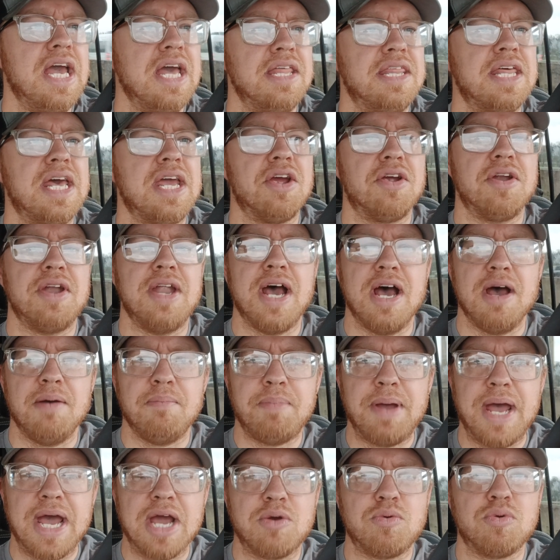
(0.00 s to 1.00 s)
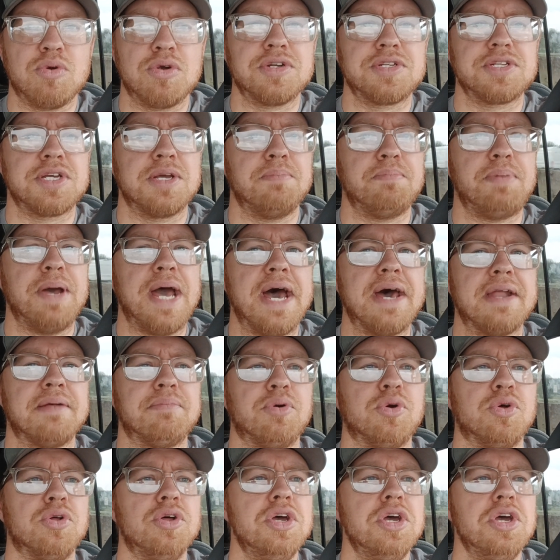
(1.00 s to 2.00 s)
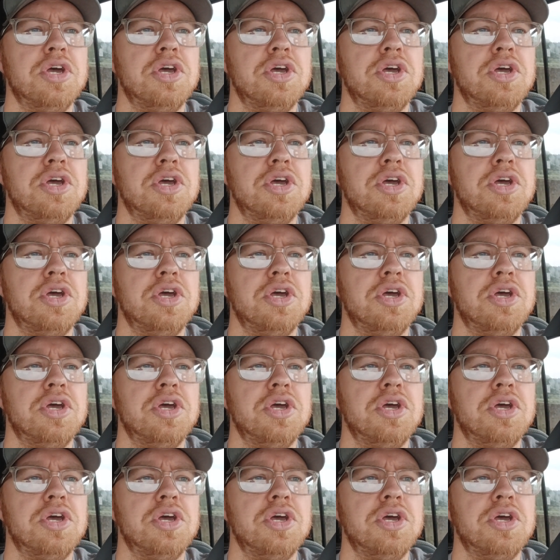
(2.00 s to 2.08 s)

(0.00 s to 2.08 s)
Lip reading: They are not backwards compatible.